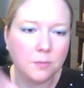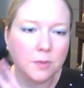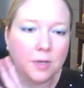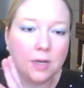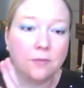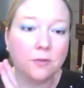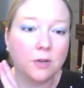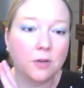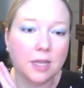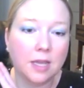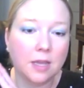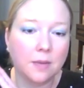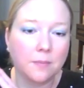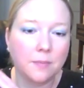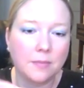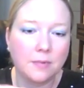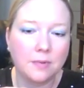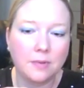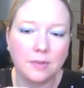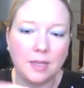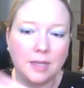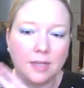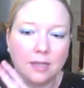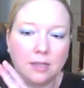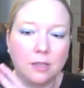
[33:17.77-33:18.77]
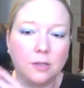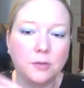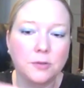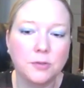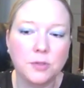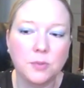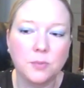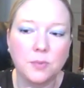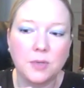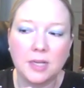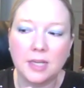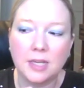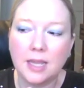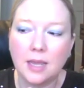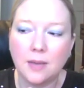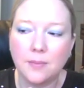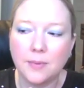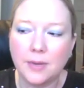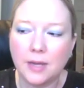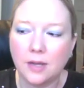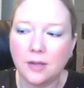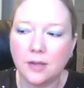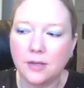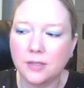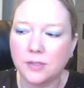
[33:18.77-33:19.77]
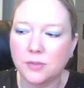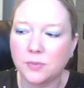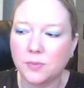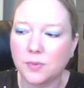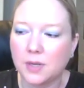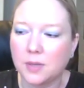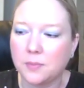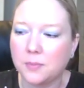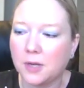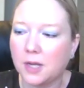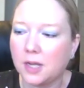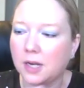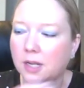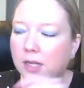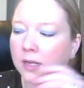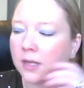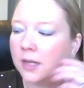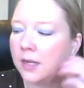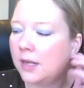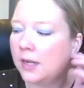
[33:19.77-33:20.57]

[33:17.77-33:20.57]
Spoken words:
Whenever it came, like close to when it came out is when I bought it.